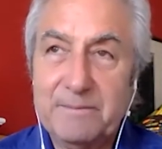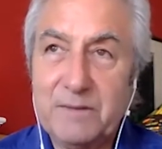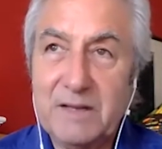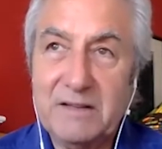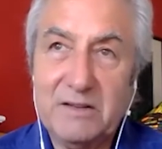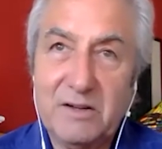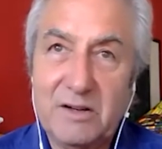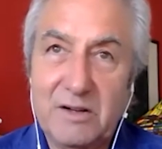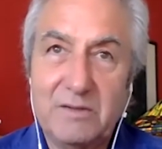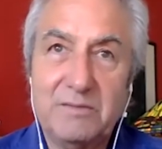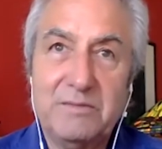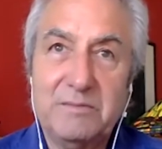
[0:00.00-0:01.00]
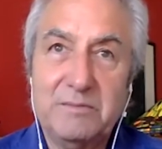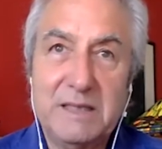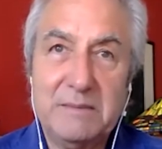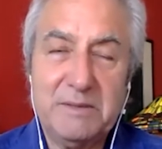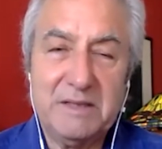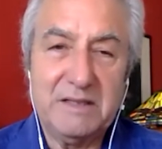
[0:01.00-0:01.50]
they're all
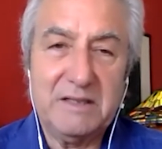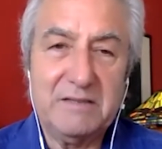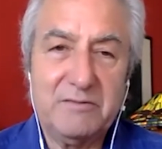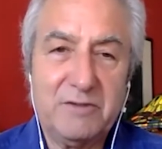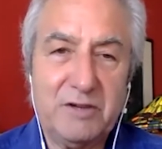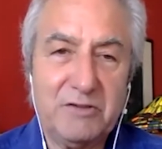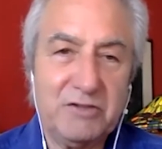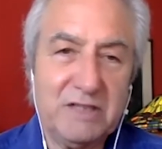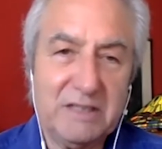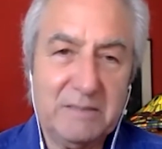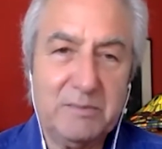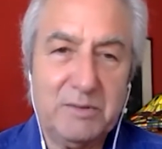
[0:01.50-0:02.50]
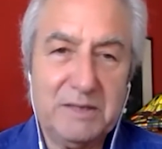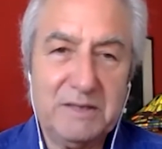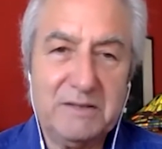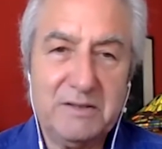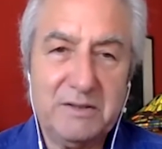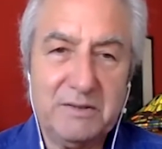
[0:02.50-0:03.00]
manipulated, fraudulently put
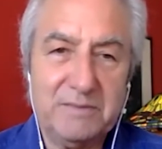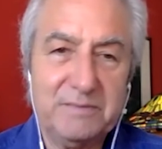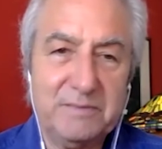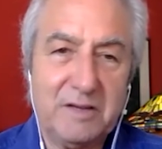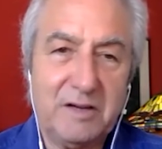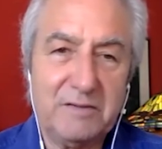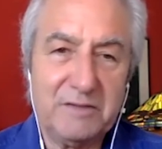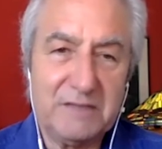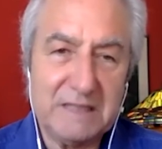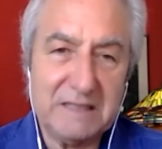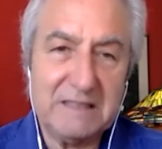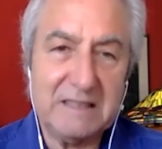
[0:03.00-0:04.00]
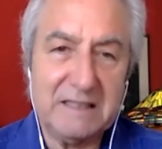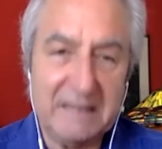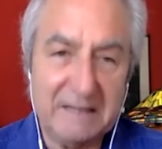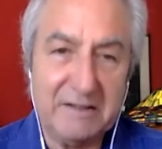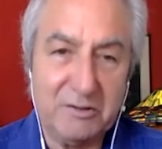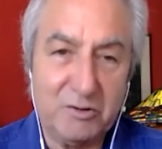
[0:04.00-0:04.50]
into offices, and
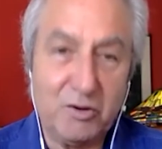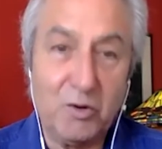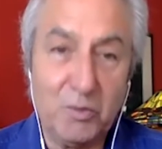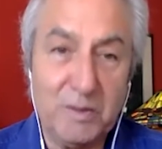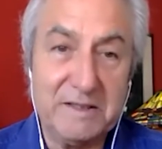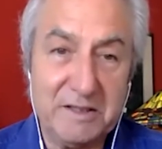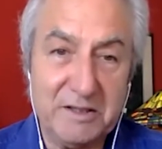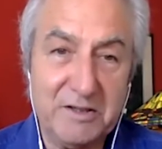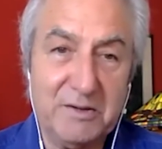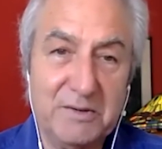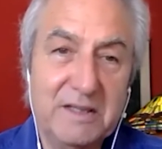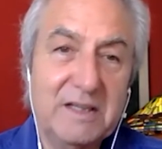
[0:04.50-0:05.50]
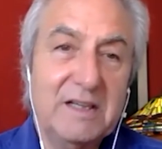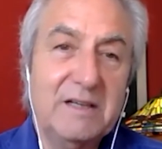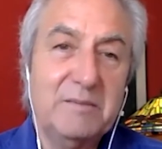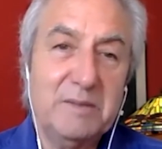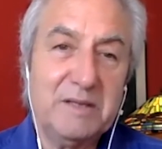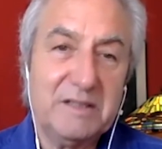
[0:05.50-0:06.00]
then they're told what to do
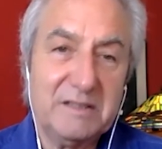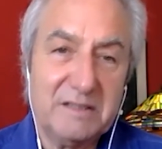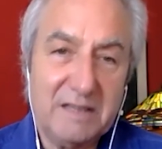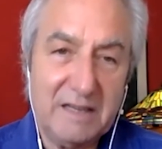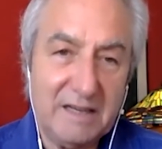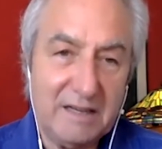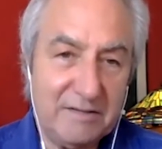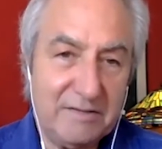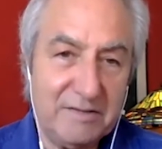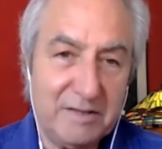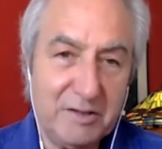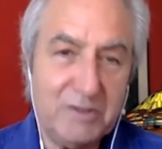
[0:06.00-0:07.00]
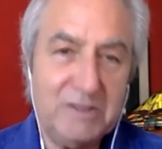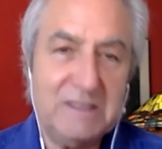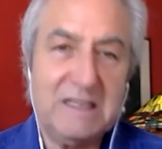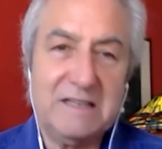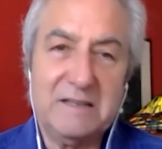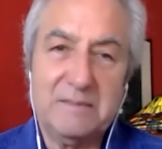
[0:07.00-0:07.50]
because they have the goods
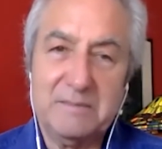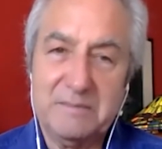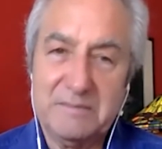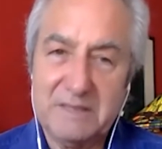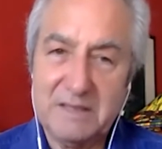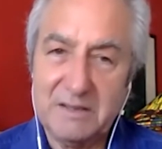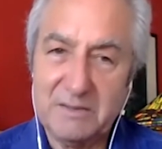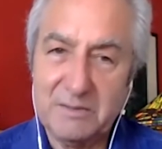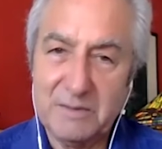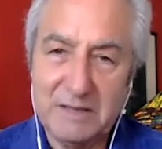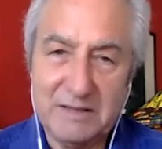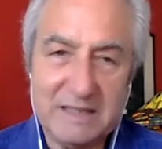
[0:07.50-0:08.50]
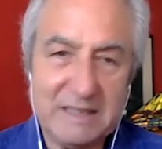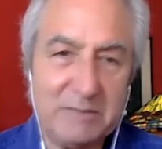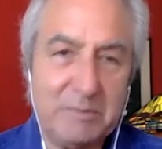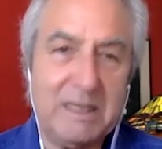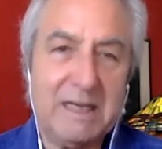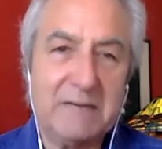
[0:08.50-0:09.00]
on them, whether that's
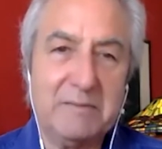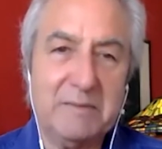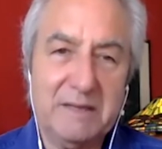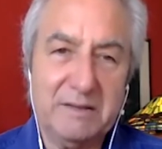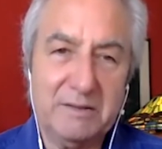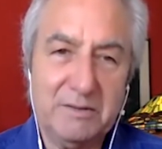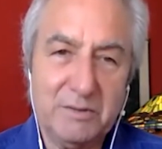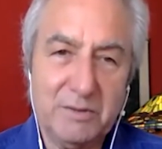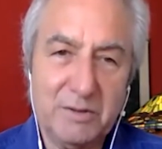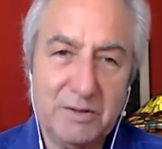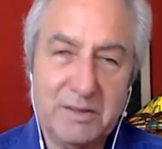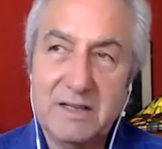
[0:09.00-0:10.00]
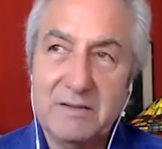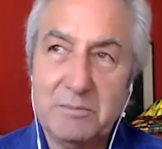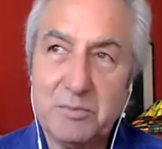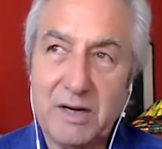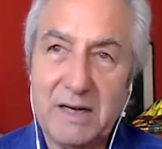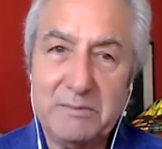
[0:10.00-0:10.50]
blackmail or
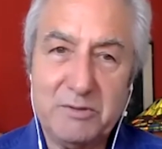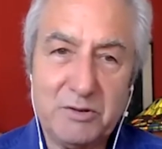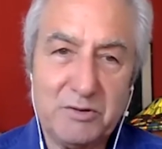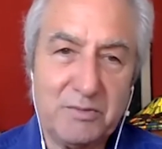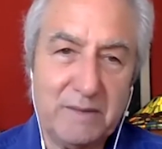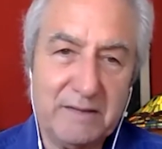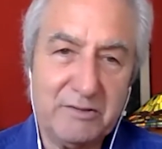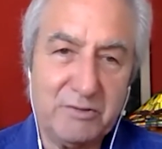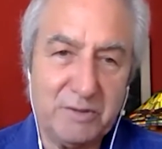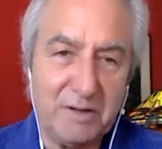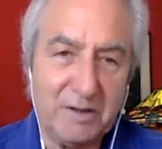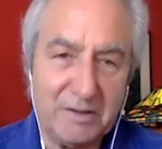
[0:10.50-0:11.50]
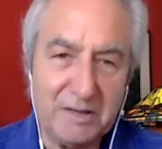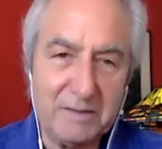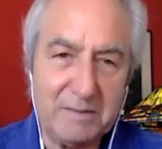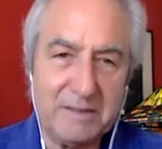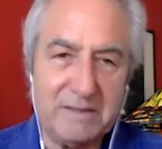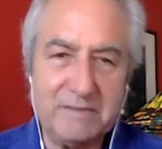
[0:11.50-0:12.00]
bribes or threats or all the
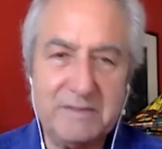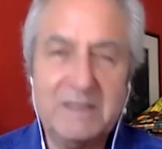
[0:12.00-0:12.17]
above.